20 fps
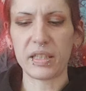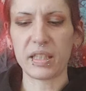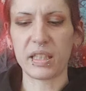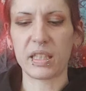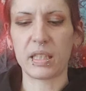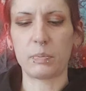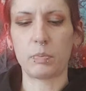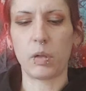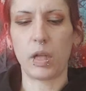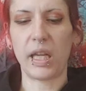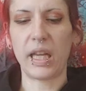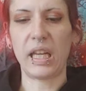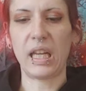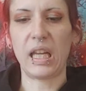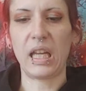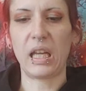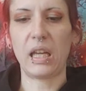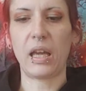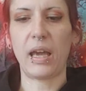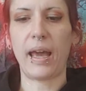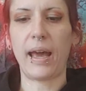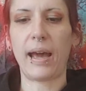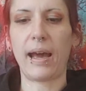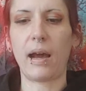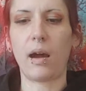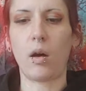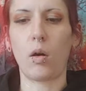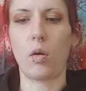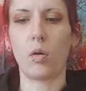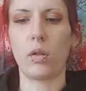explaining
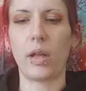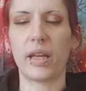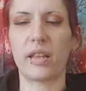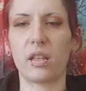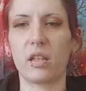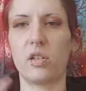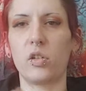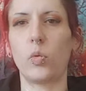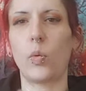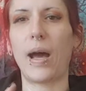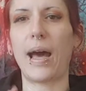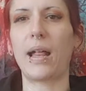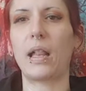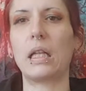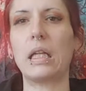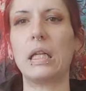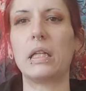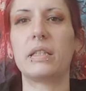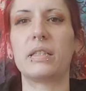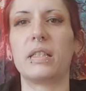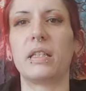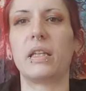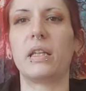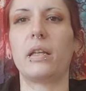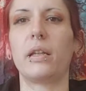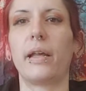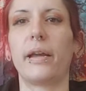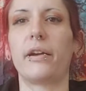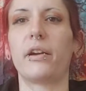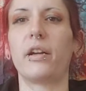how like the duality to
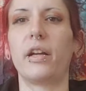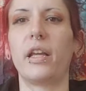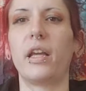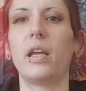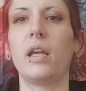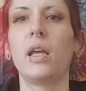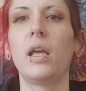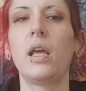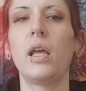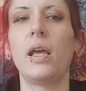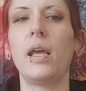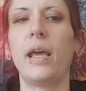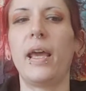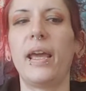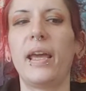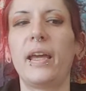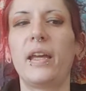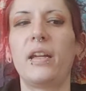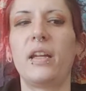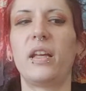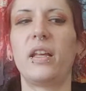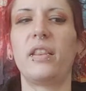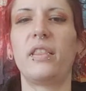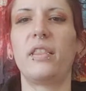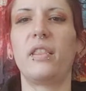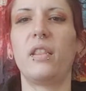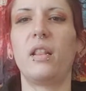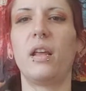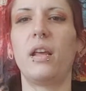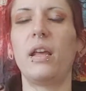singularity, and
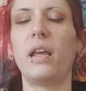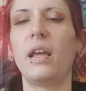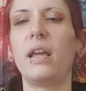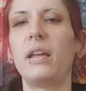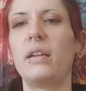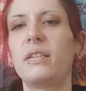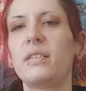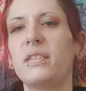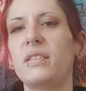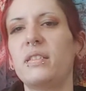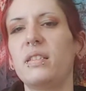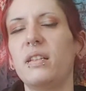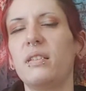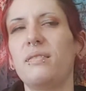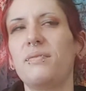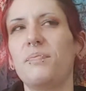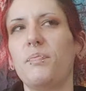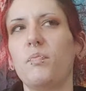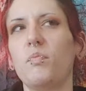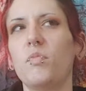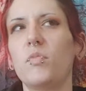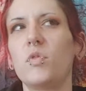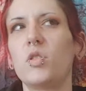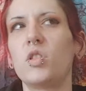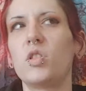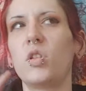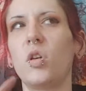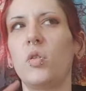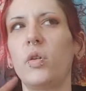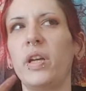it's
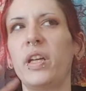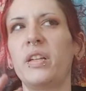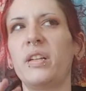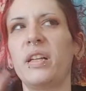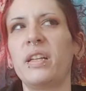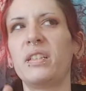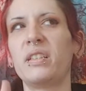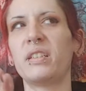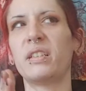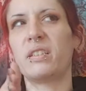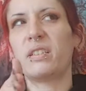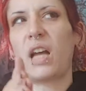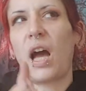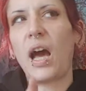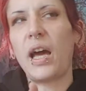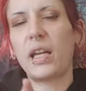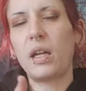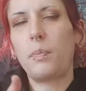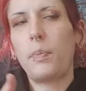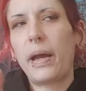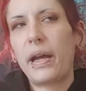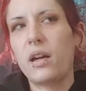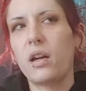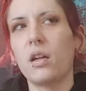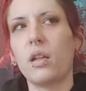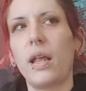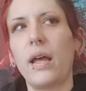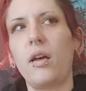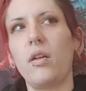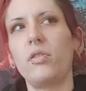kind of
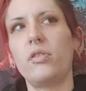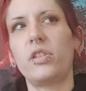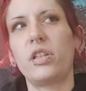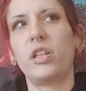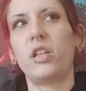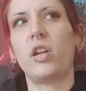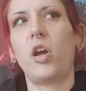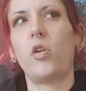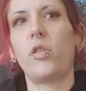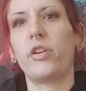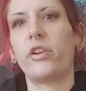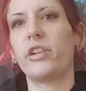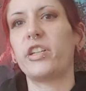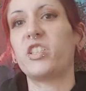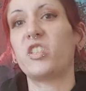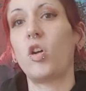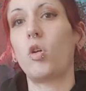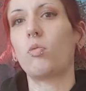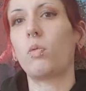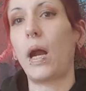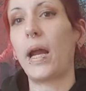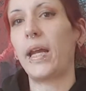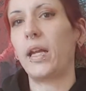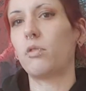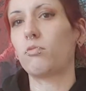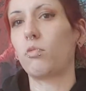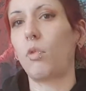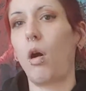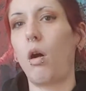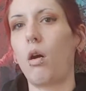parallel to, there is no right
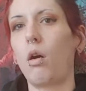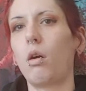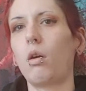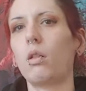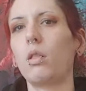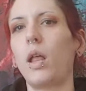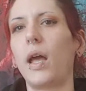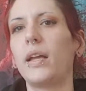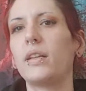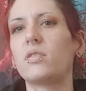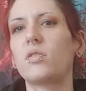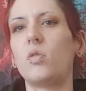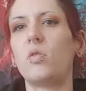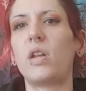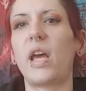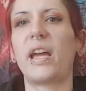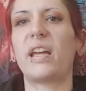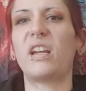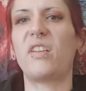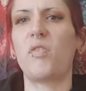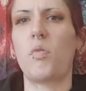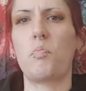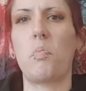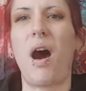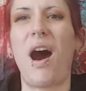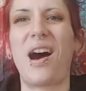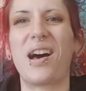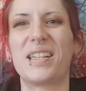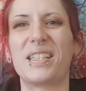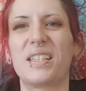and wrong. Like, so negative and
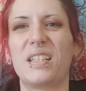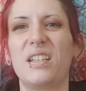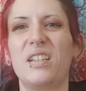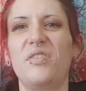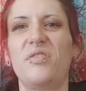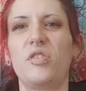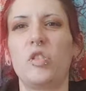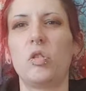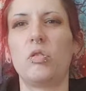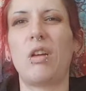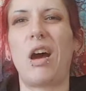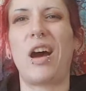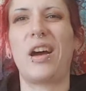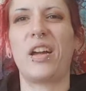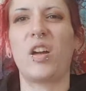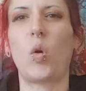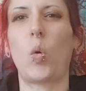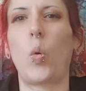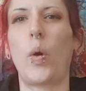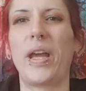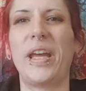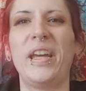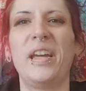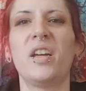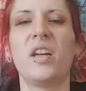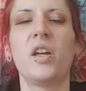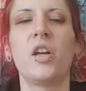positive do not equate